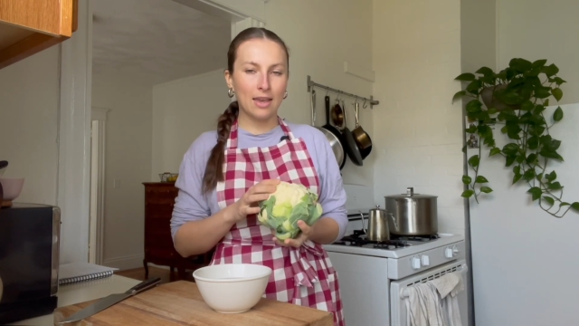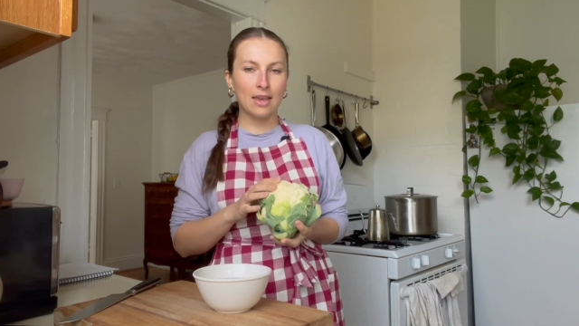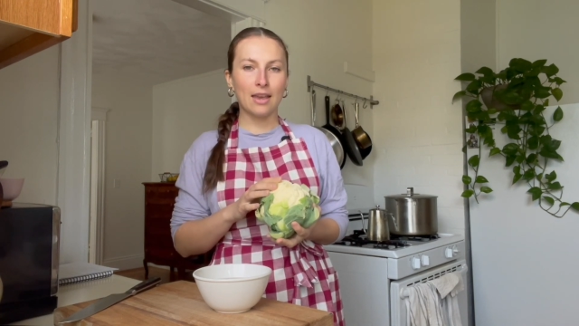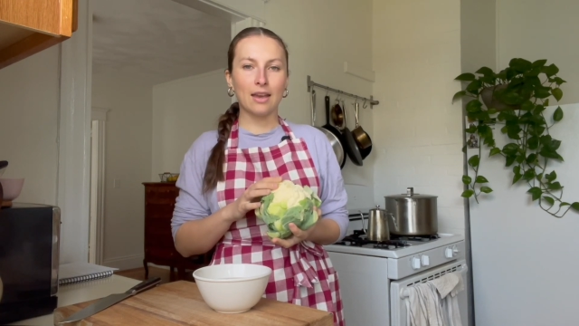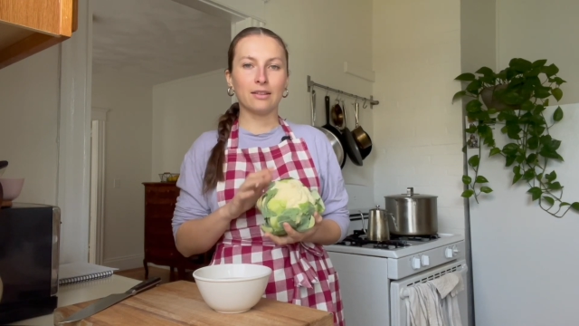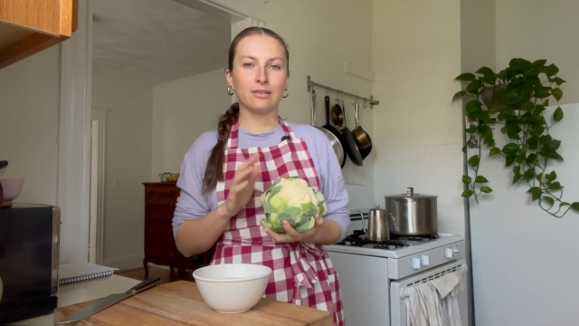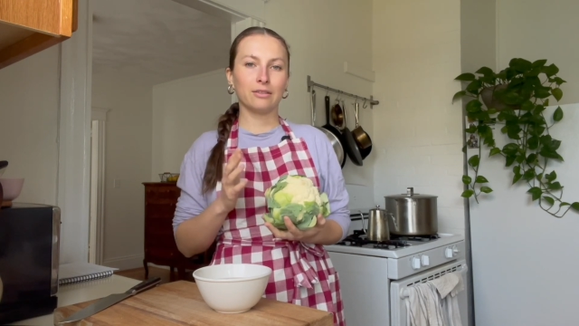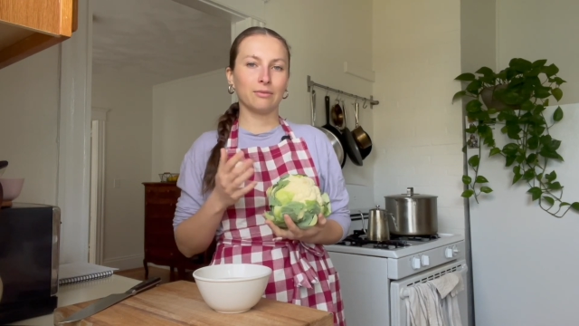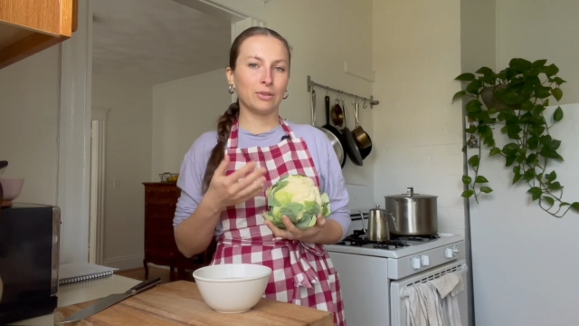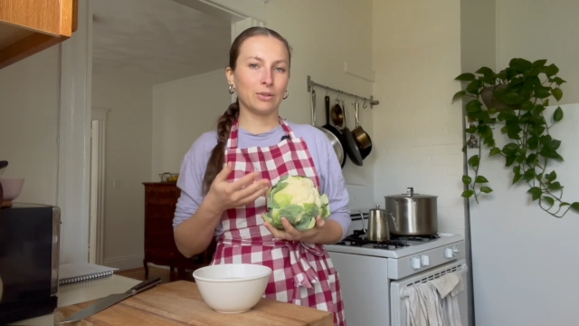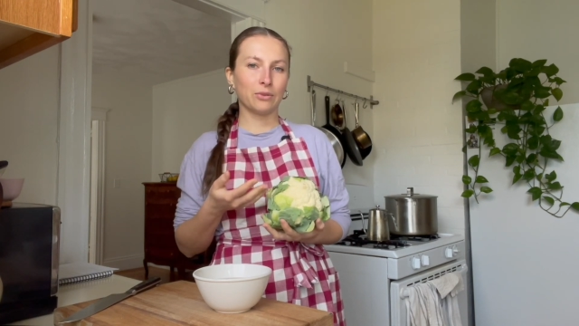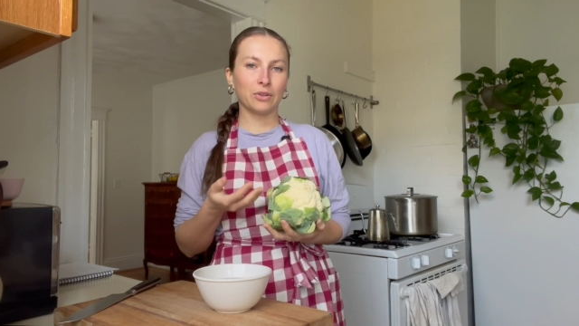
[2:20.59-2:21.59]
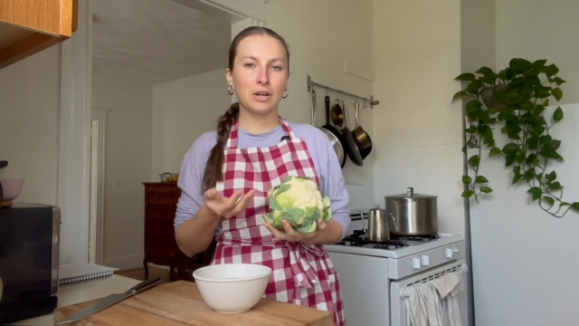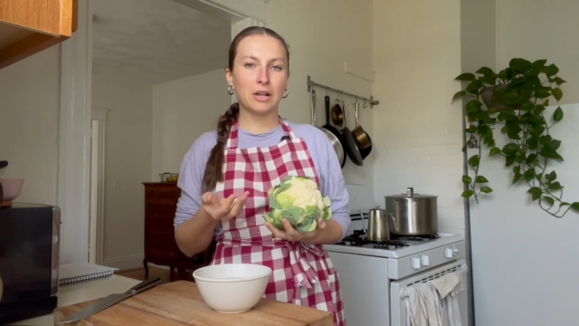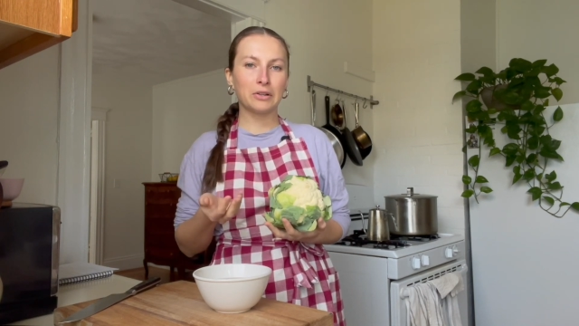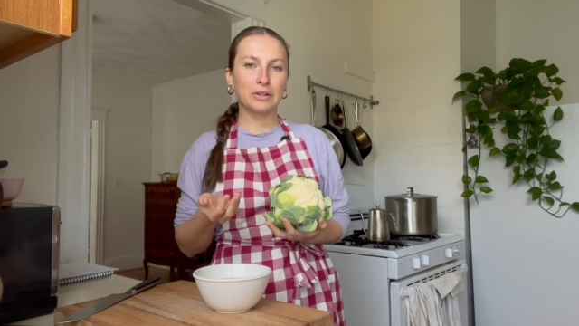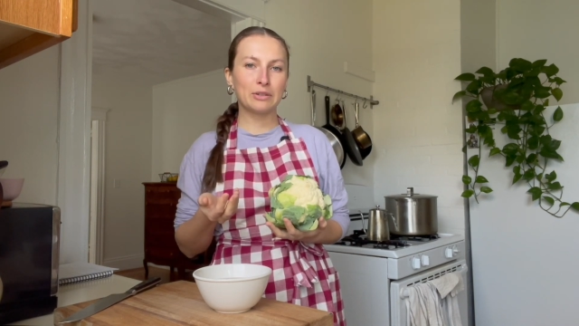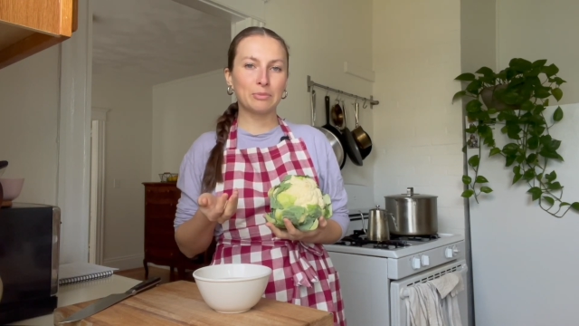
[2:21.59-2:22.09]
and you know, the
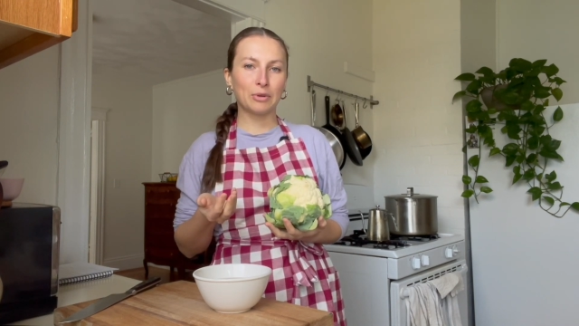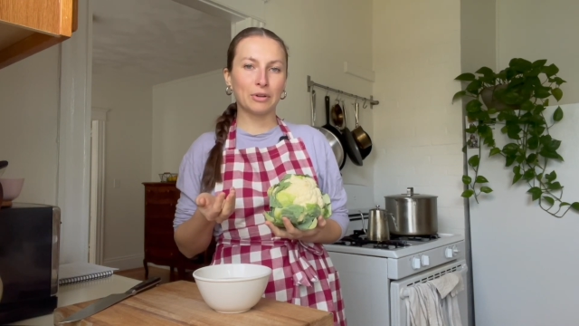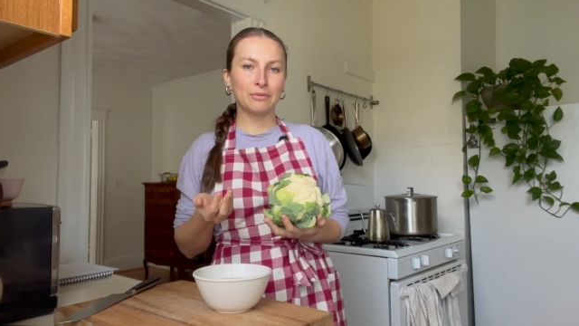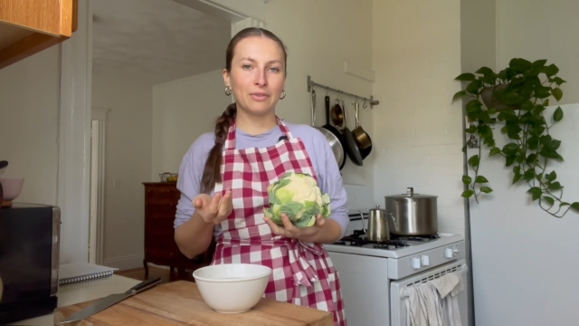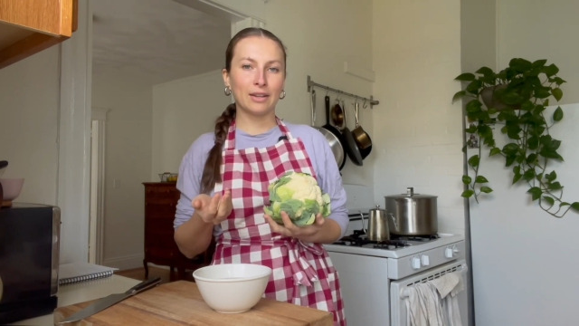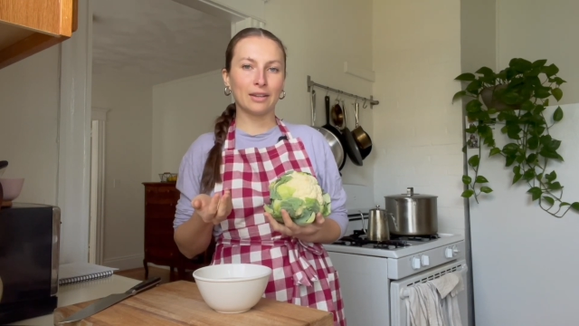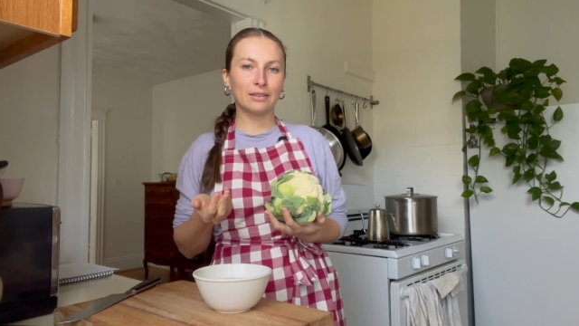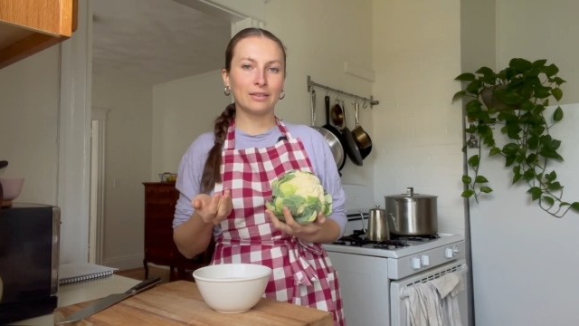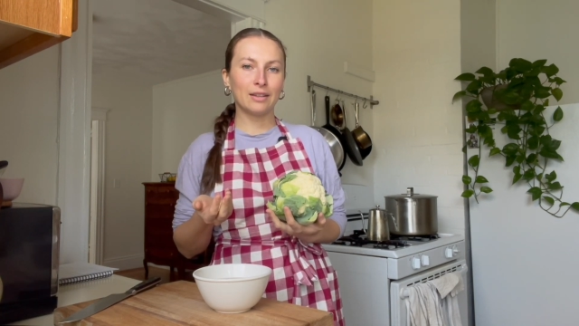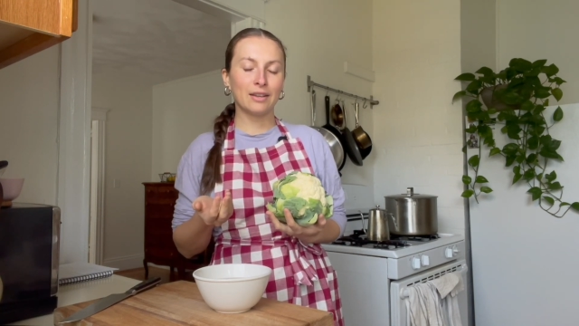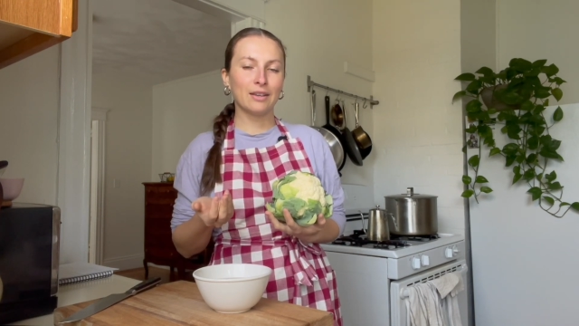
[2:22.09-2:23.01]
color is perfect.